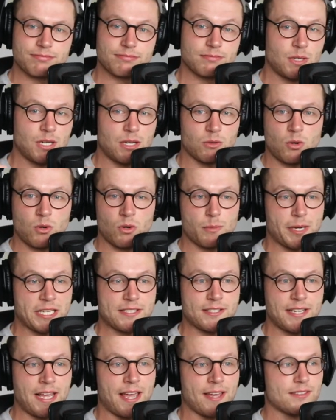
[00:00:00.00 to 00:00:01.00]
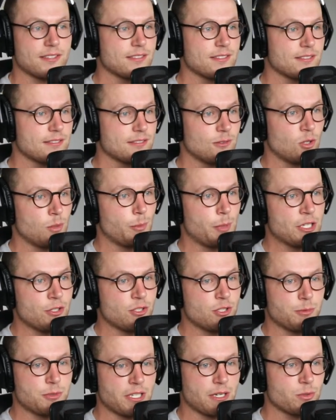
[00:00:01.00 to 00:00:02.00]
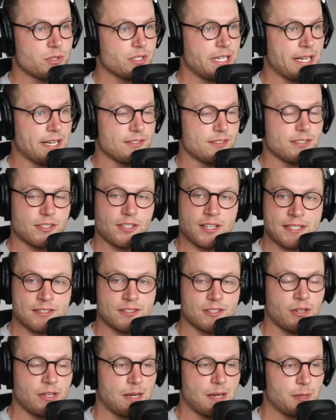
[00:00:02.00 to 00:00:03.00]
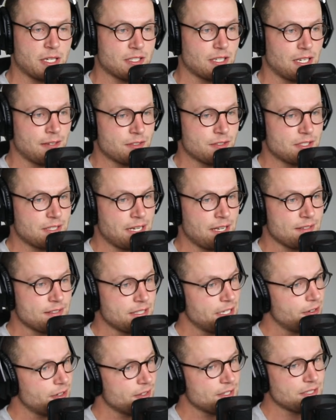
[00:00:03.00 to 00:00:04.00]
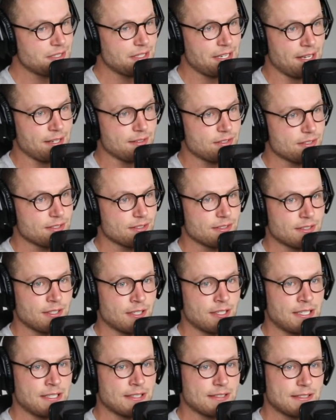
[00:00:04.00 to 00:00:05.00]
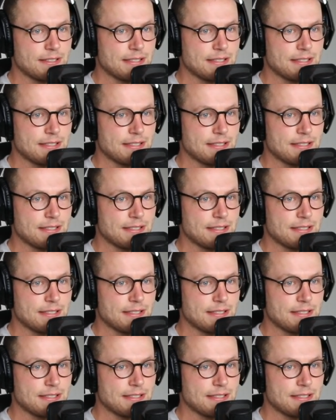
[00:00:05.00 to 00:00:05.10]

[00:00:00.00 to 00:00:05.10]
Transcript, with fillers: well, all of my stats, all of my YouTube channel stats. You guys know how much I love stats. Here are the stats, all right?